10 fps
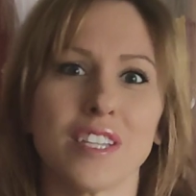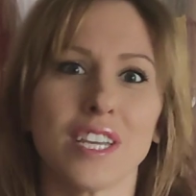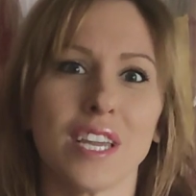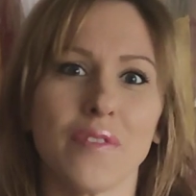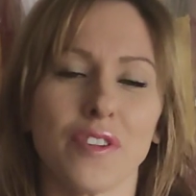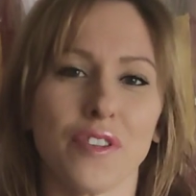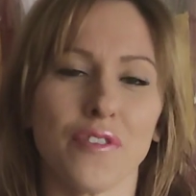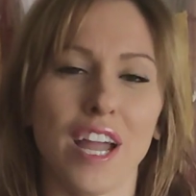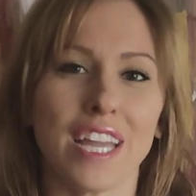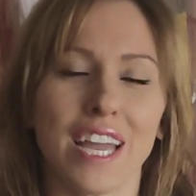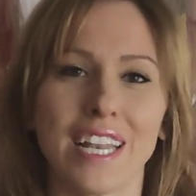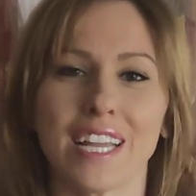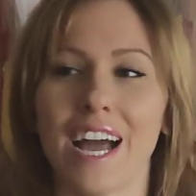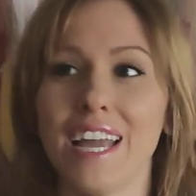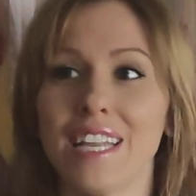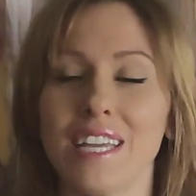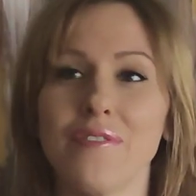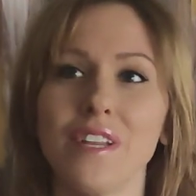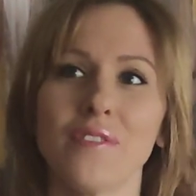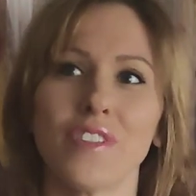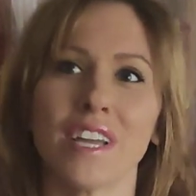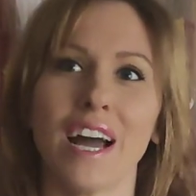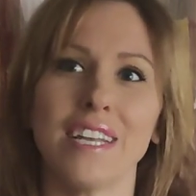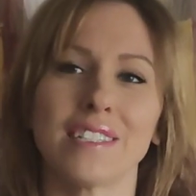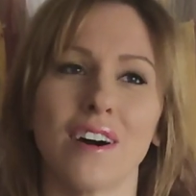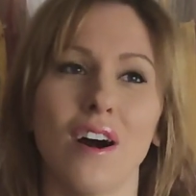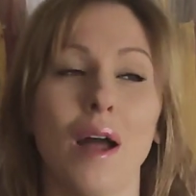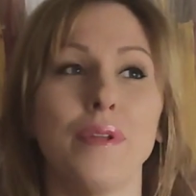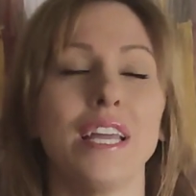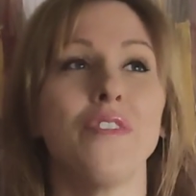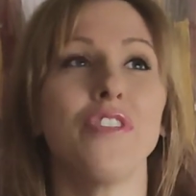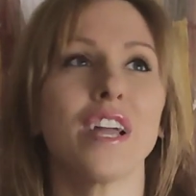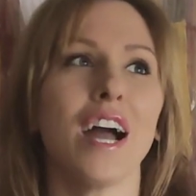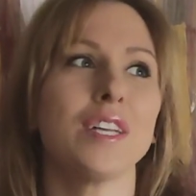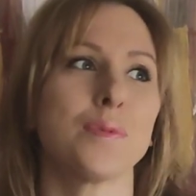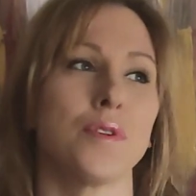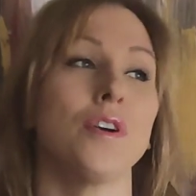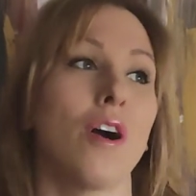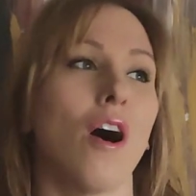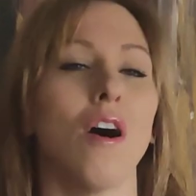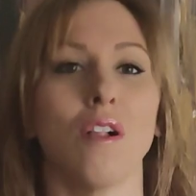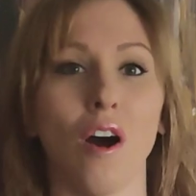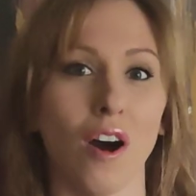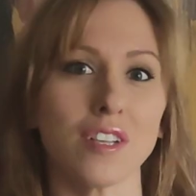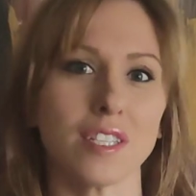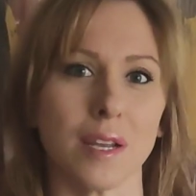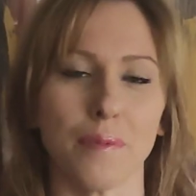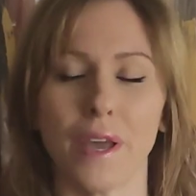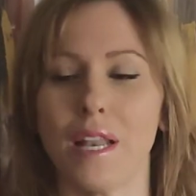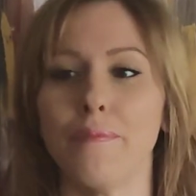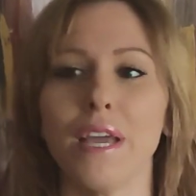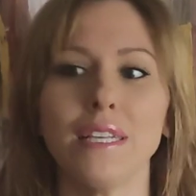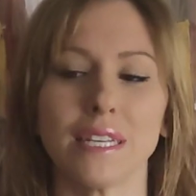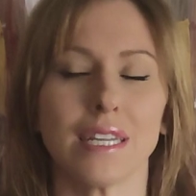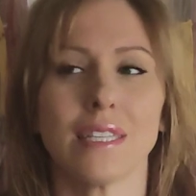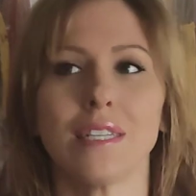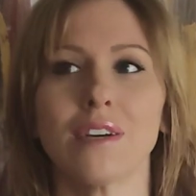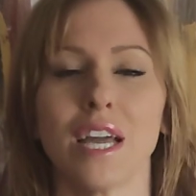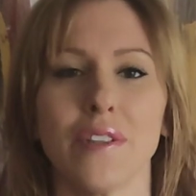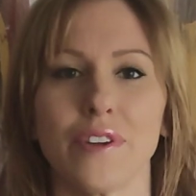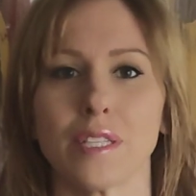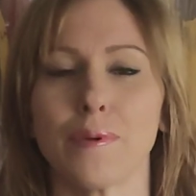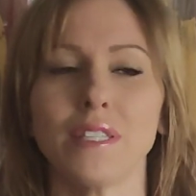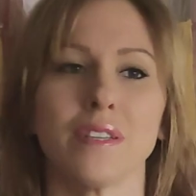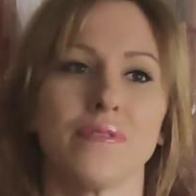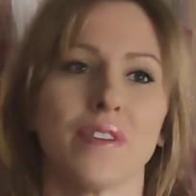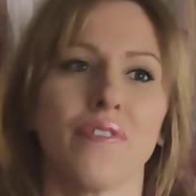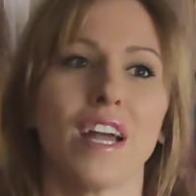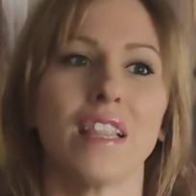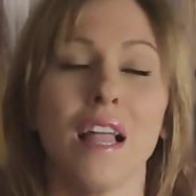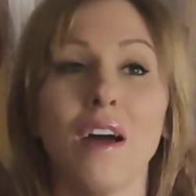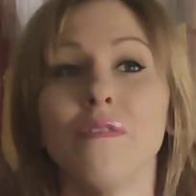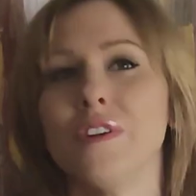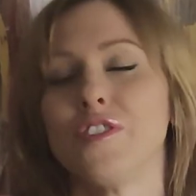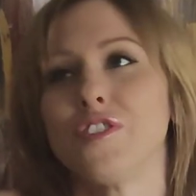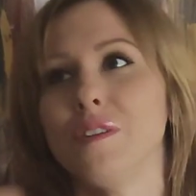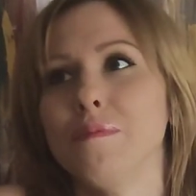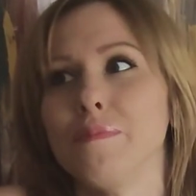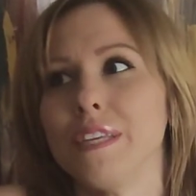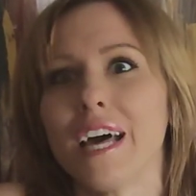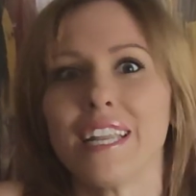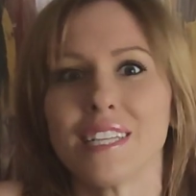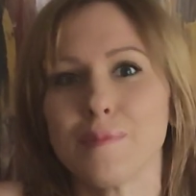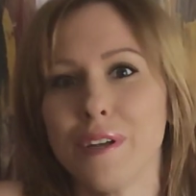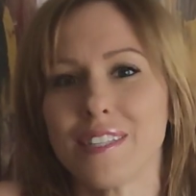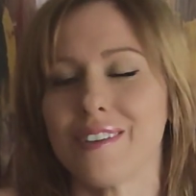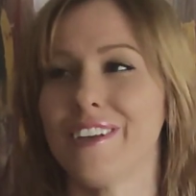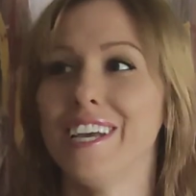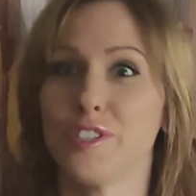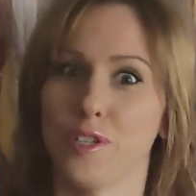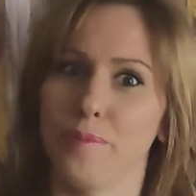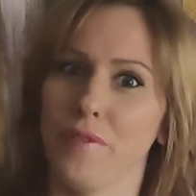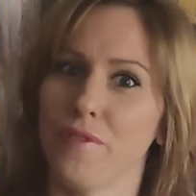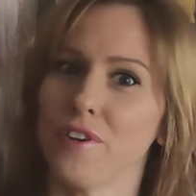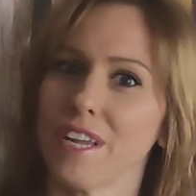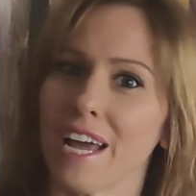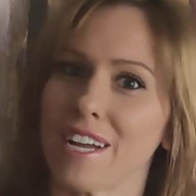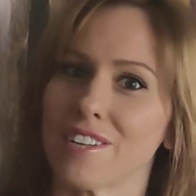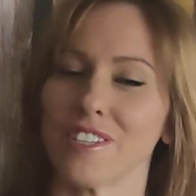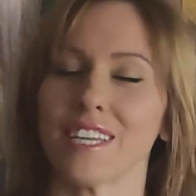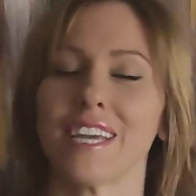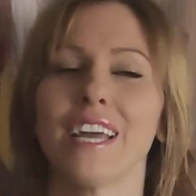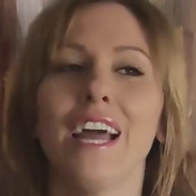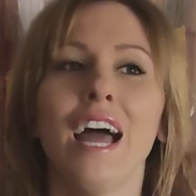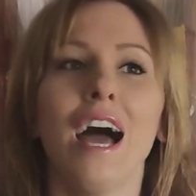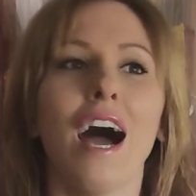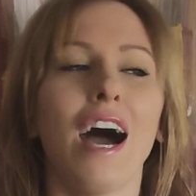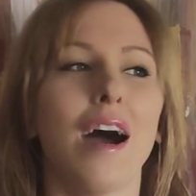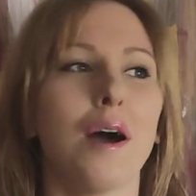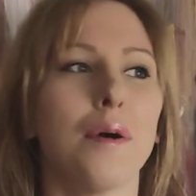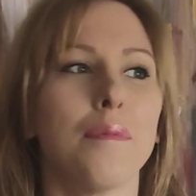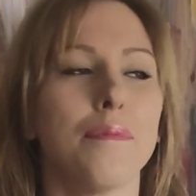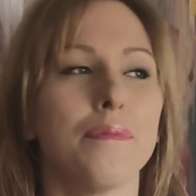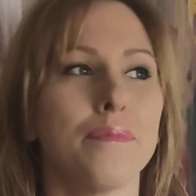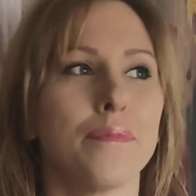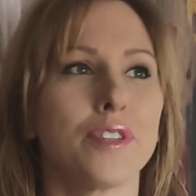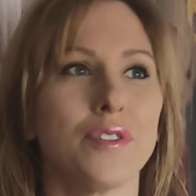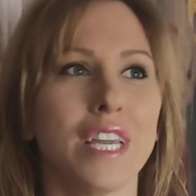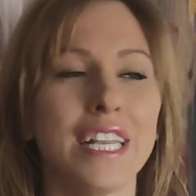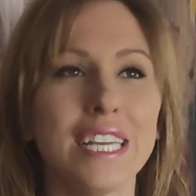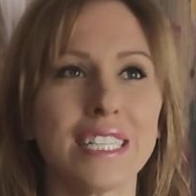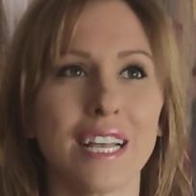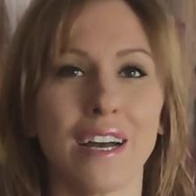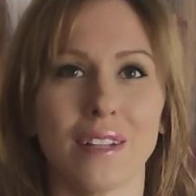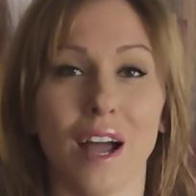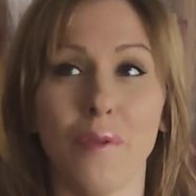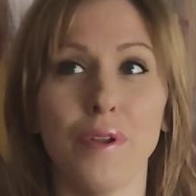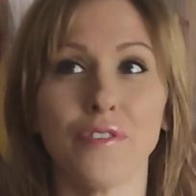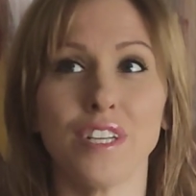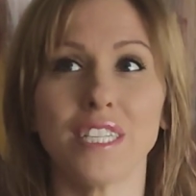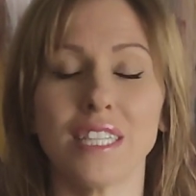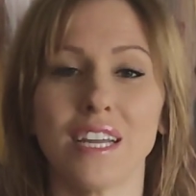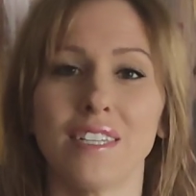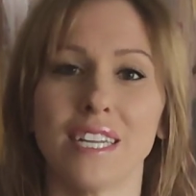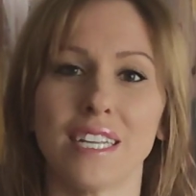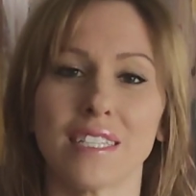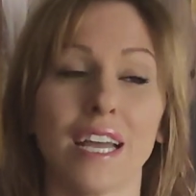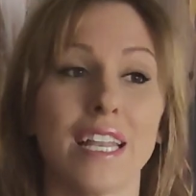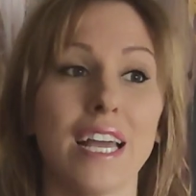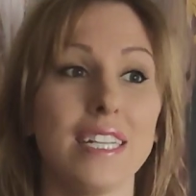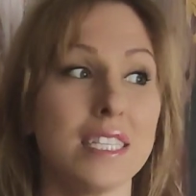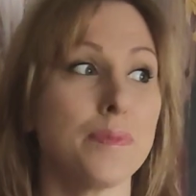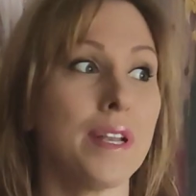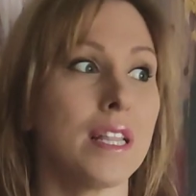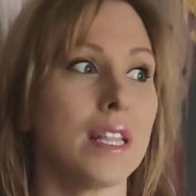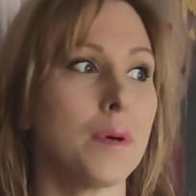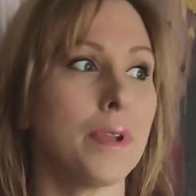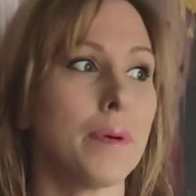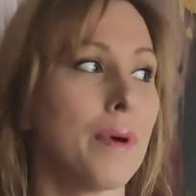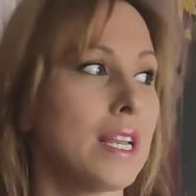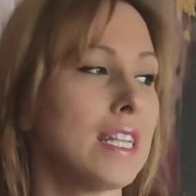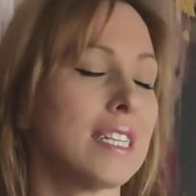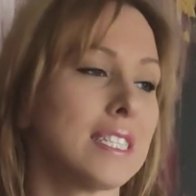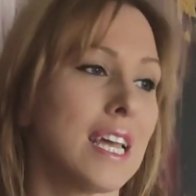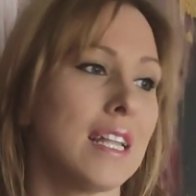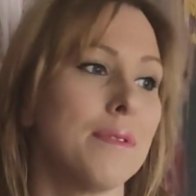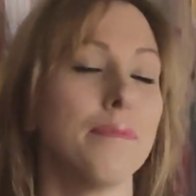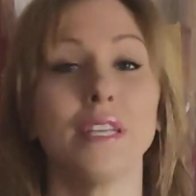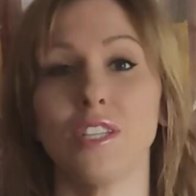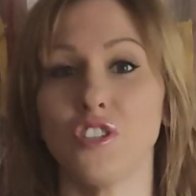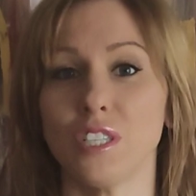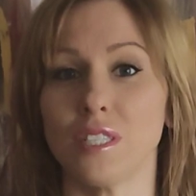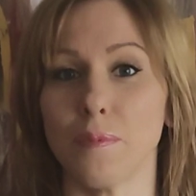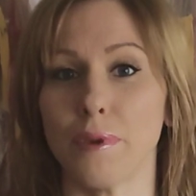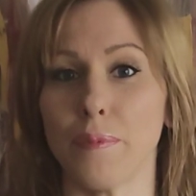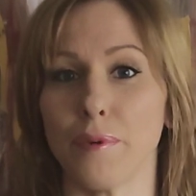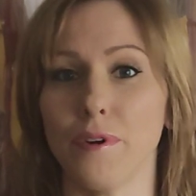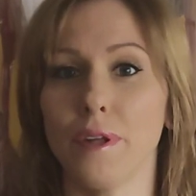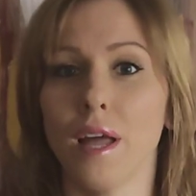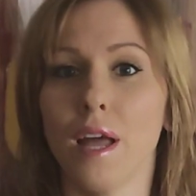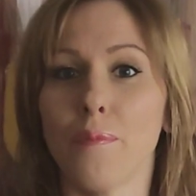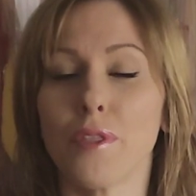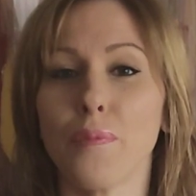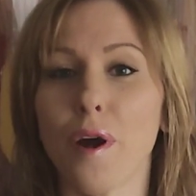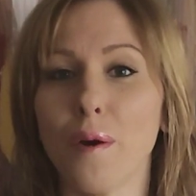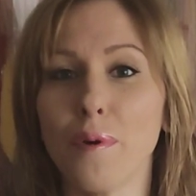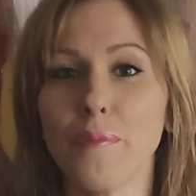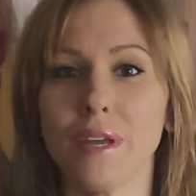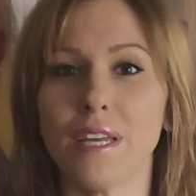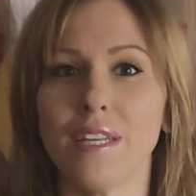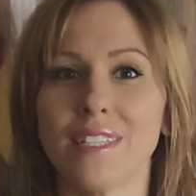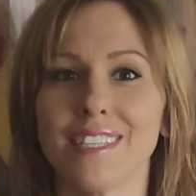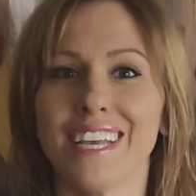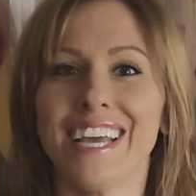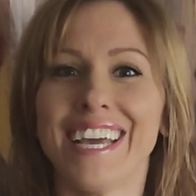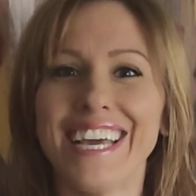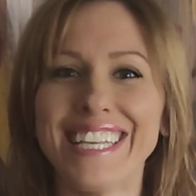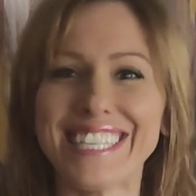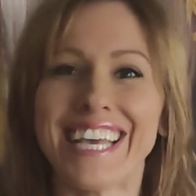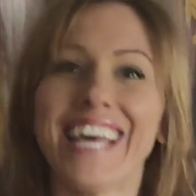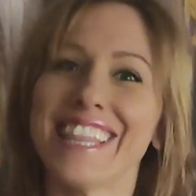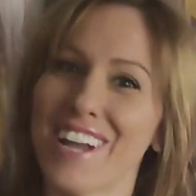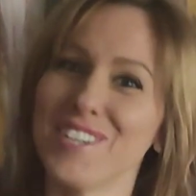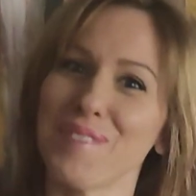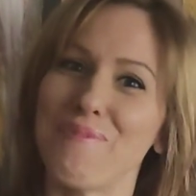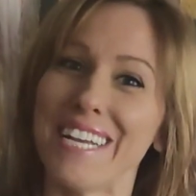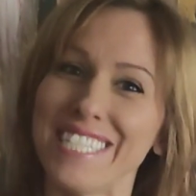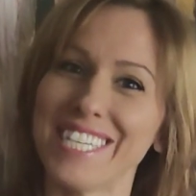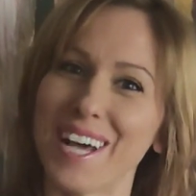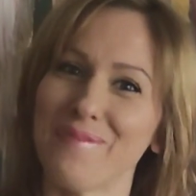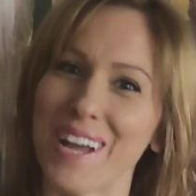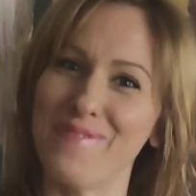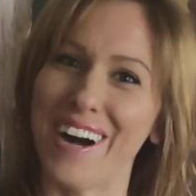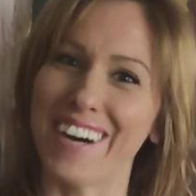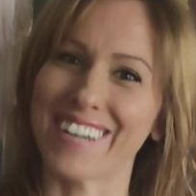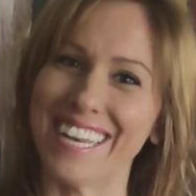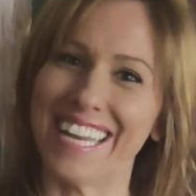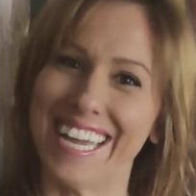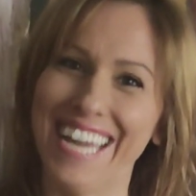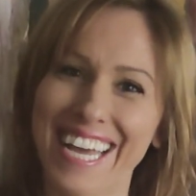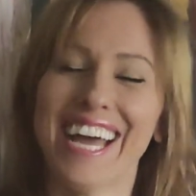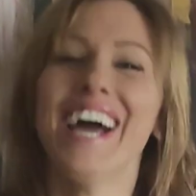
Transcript: looking for the right kind of guy, and even if the guys, if the guys were all awesome and amazing, it's still kind of expensive. To find love, it shouldn't be that expensive. It should be free, actually. So I've been recently on dating site, and I did spend a little bit of money to send messages to people. But the problem is there's a pigeon on my balcony.